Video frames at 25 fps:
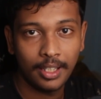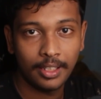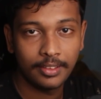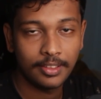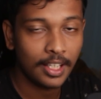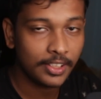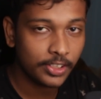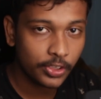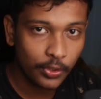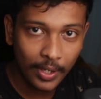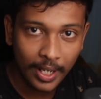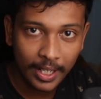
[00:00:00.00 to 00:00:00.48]

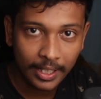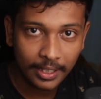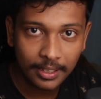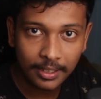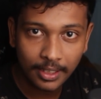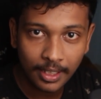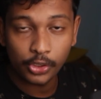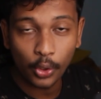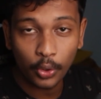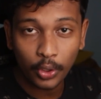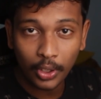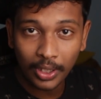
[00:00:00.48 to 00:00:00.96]
That's right.
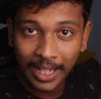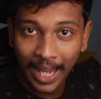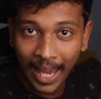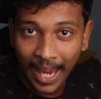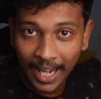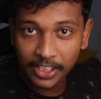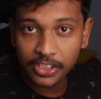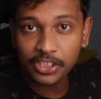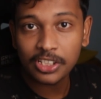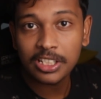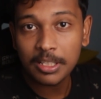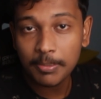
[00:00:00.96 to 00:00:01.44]
So you can
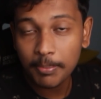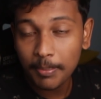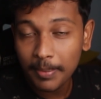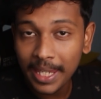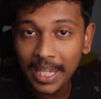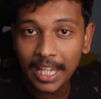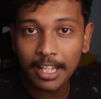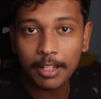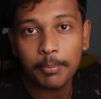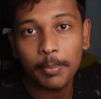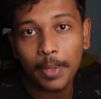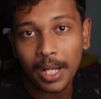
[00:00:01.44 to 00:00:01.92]
actually
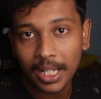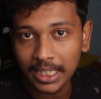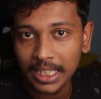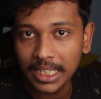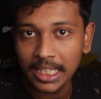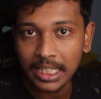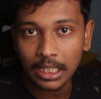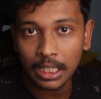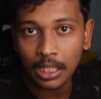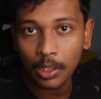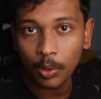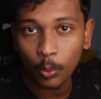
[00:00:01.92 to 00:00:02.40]
make
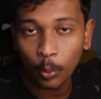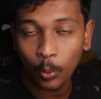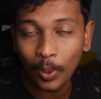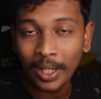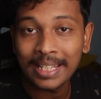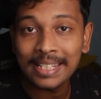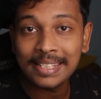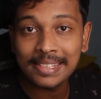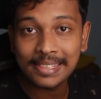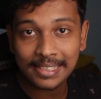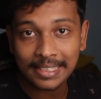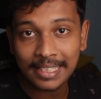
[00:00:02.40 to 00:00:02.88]
money
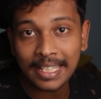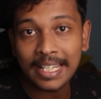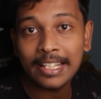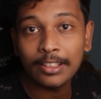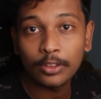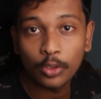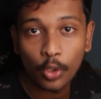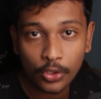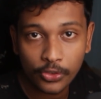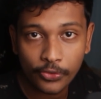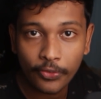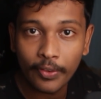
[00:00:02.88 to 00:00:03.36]
while
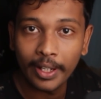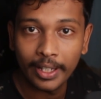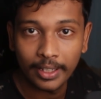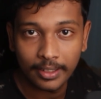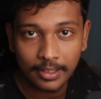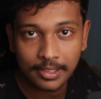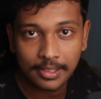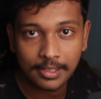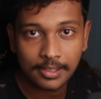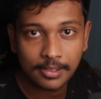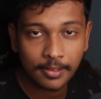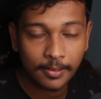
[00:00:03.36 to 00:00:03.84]
seeding those
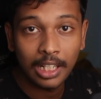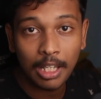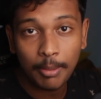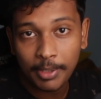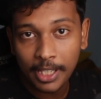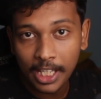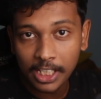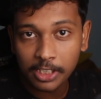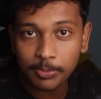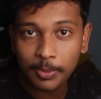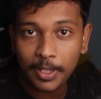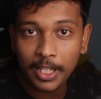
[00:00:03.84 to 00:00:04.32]
files. Let
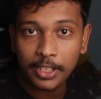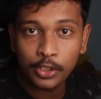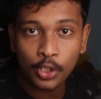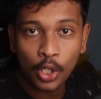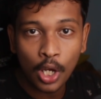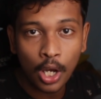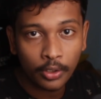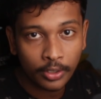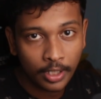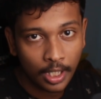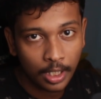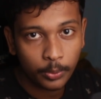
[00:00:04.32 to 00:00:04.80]
me explain you
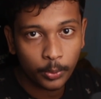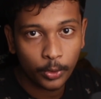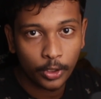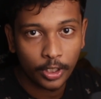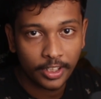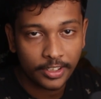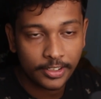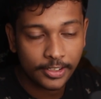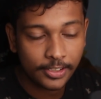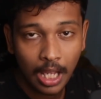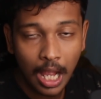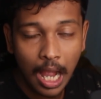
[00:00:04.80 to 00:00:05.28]
how that
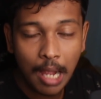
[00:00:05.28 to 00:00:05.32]
works.